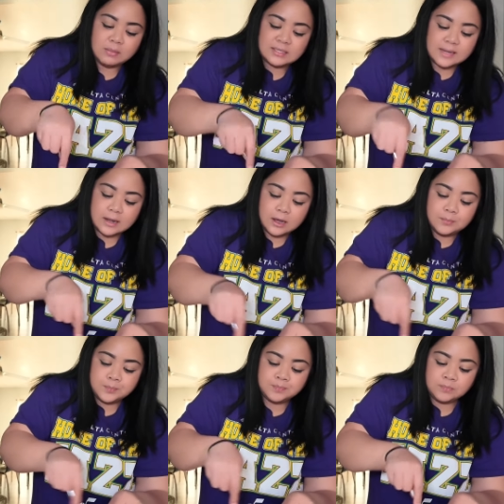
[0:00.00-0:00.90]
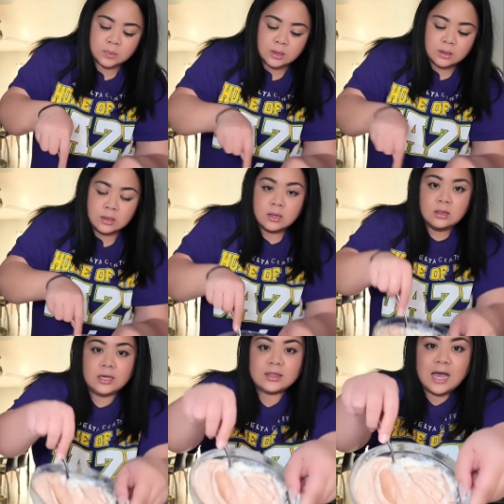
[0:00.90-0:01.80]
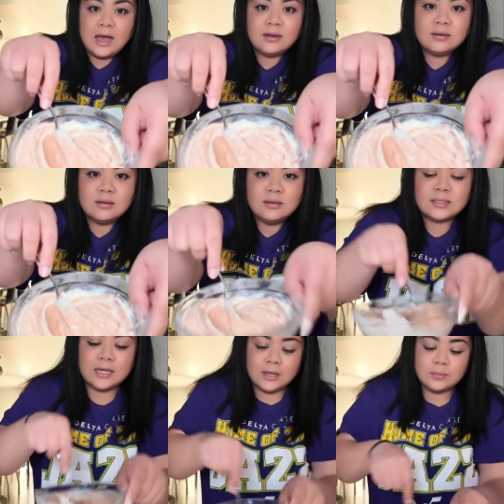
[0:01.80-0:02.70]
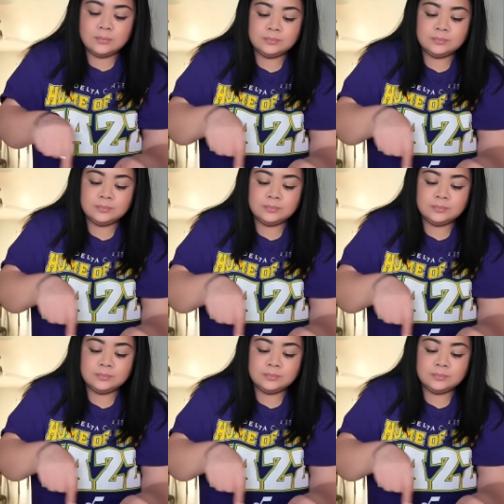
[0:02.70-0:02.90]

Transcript: mix that up. Look at that. See?